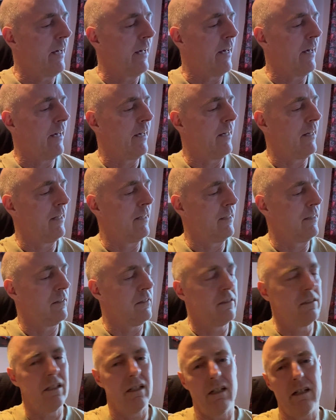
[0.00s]
And
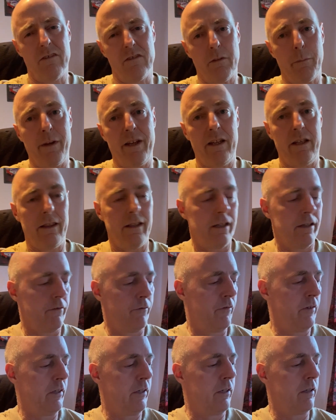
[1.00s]
after making that
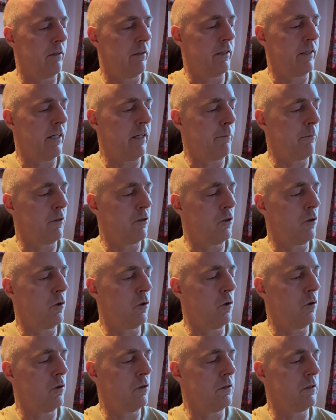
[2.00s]
video, I came
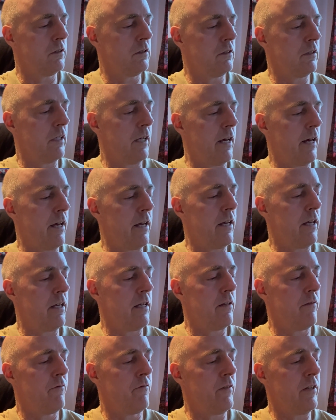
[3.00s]
across
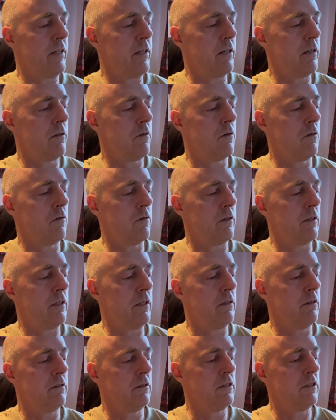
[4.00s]
a video on
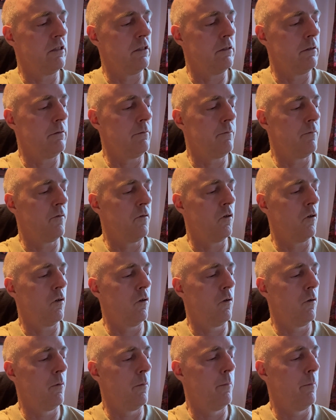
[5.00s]
YouTube
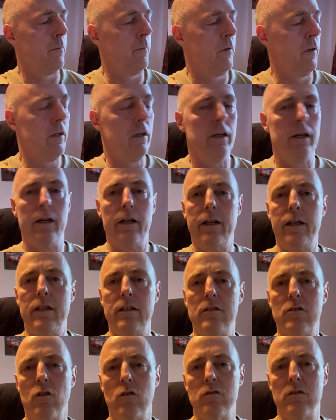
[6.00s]
from a
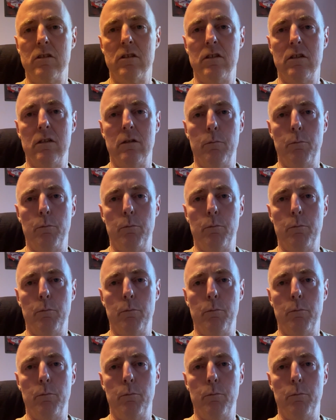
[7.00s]
Dr.